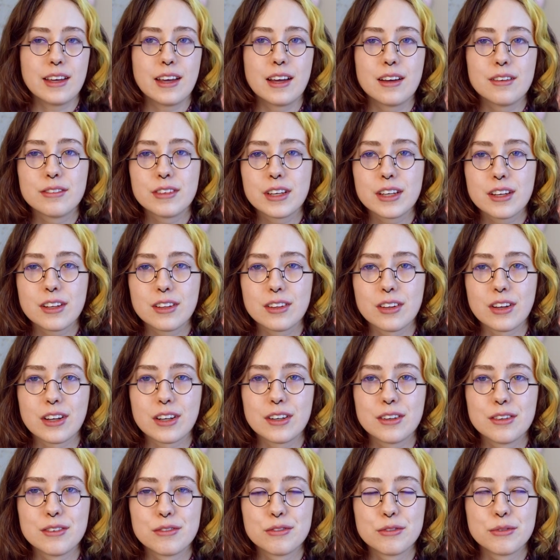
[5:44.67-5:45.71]
have like a lot
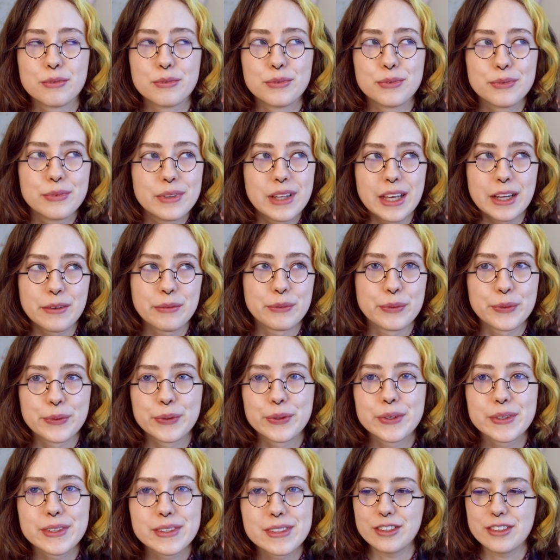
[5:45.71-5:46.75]
of like
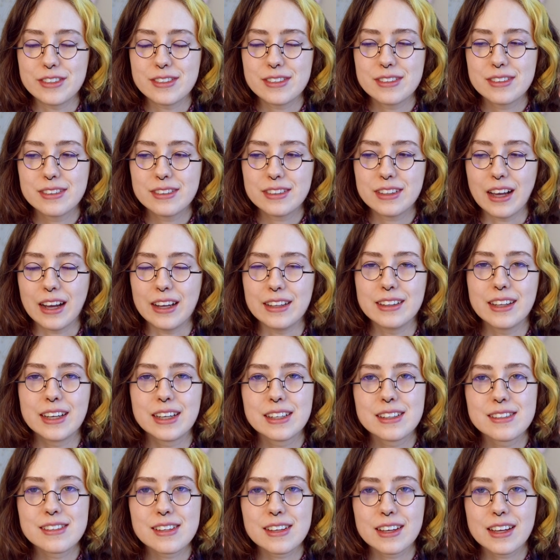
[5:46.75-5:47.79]
rules, just
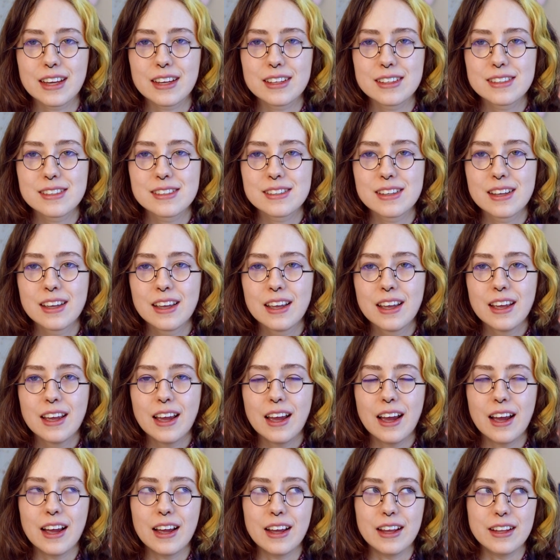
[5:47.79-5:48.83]
guidelines I guess,
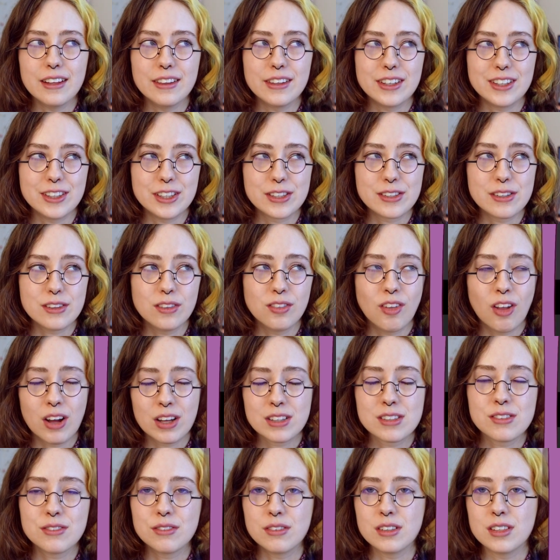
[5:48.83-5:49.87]
and there's
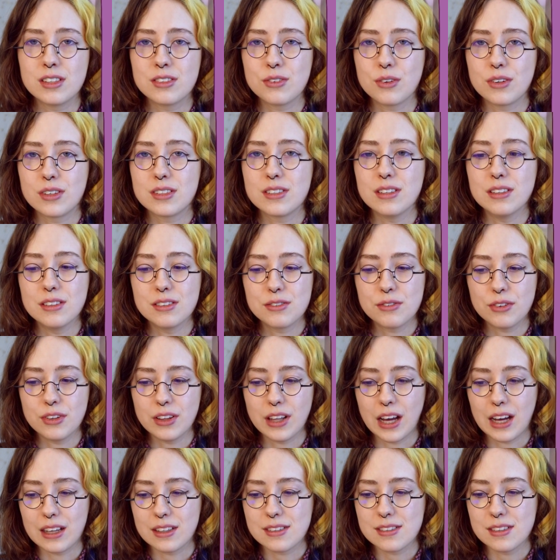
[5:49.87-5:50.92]
lots of resources for
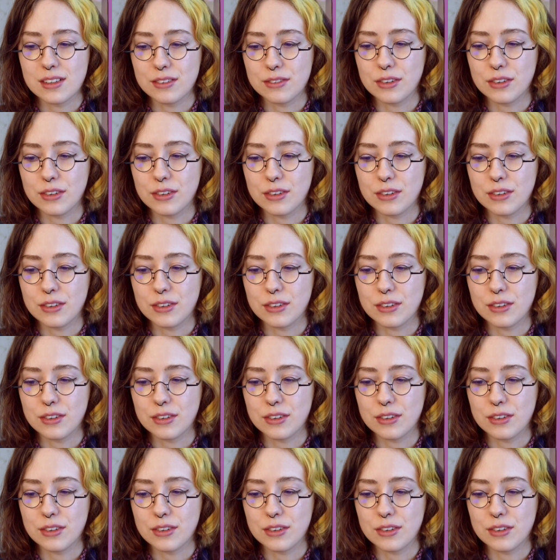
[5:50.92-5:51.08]
that stuff